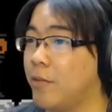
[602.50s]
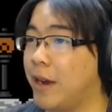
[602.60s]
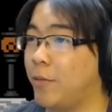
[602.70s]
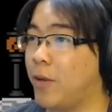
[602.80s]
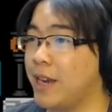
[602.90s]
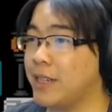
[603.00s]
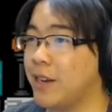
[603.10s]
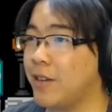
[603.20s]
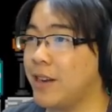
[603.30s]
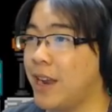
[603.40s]
Wait, why is
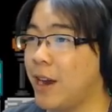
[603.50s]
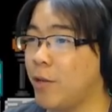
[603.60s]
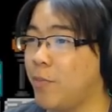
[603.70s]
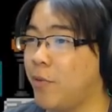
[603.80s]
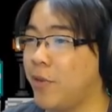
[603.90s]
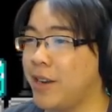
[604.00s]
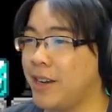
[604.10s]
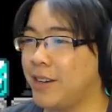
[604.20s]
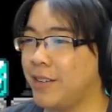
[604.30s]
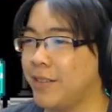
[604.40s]
there an arrow
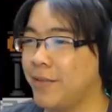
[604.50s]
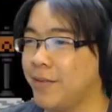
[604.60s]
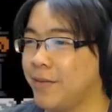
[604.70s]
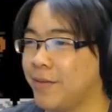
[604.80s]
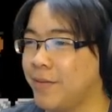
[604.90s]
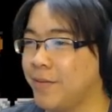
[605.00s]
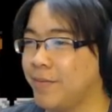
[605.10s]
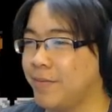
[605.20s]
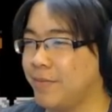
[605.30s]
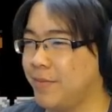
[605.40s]
pointing?
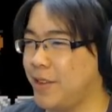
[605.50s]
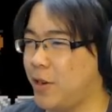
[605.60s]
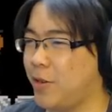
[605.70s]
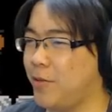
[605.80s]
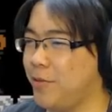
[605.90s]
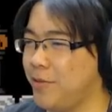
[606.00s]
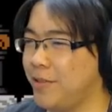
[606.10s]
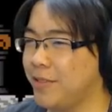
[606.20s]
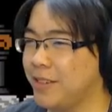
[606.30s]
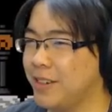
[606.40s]
No?
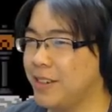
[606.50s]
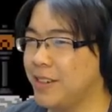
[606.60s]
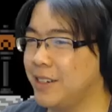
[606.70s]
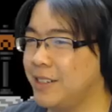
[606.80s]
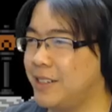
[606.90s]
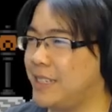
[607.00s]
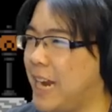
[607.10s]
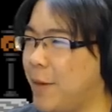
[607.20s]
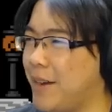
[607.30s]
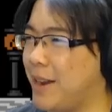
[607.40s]

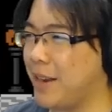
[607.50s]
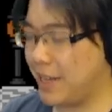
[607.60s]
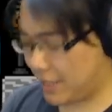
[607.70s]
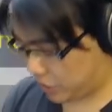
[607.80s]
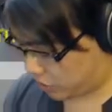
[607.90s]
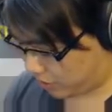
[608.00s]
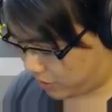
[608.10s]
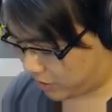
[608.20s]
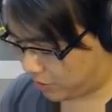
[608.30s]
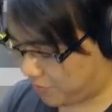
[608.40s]
Damn it, I think I need to start
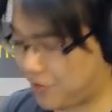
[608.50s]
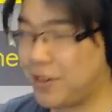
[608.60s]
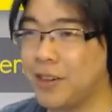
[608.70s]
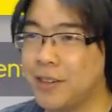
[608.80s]
this over.